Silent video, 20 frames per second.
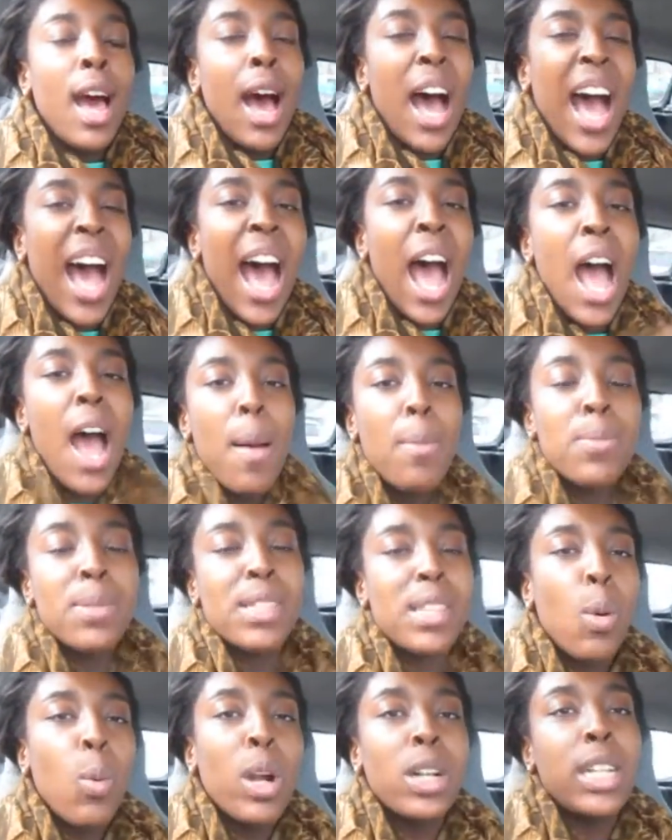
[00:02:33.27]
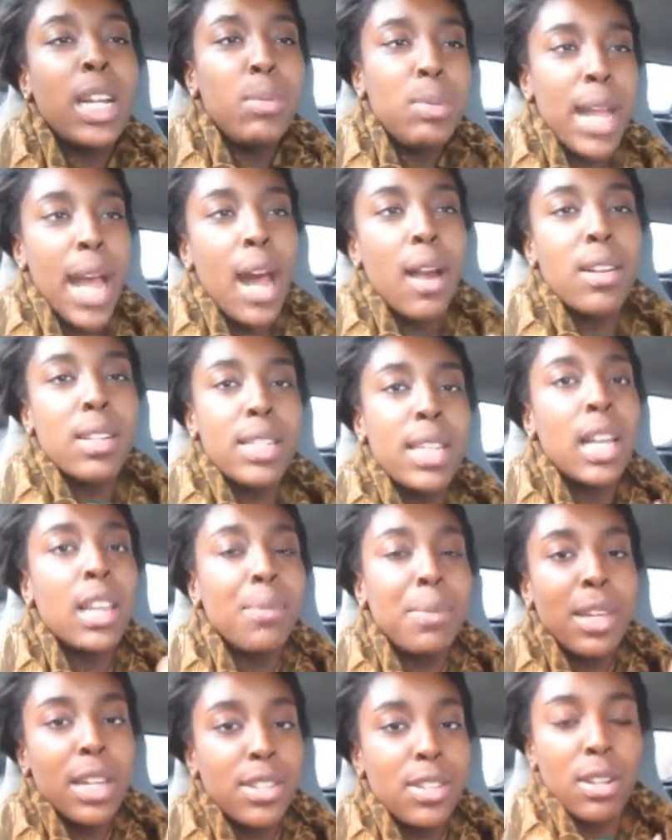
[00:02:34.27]
I'm somewhere deep down is
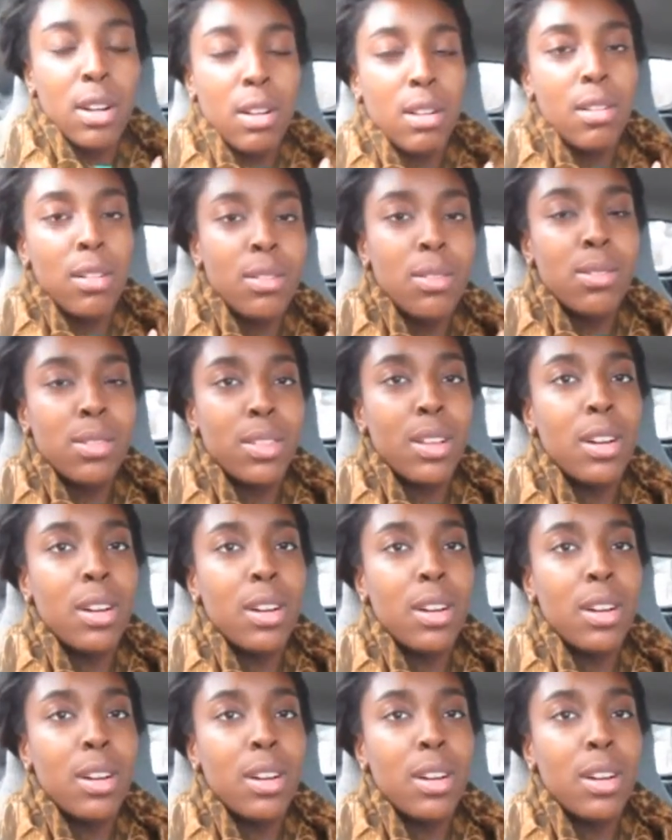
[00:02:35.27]
telling me it's a girl, so.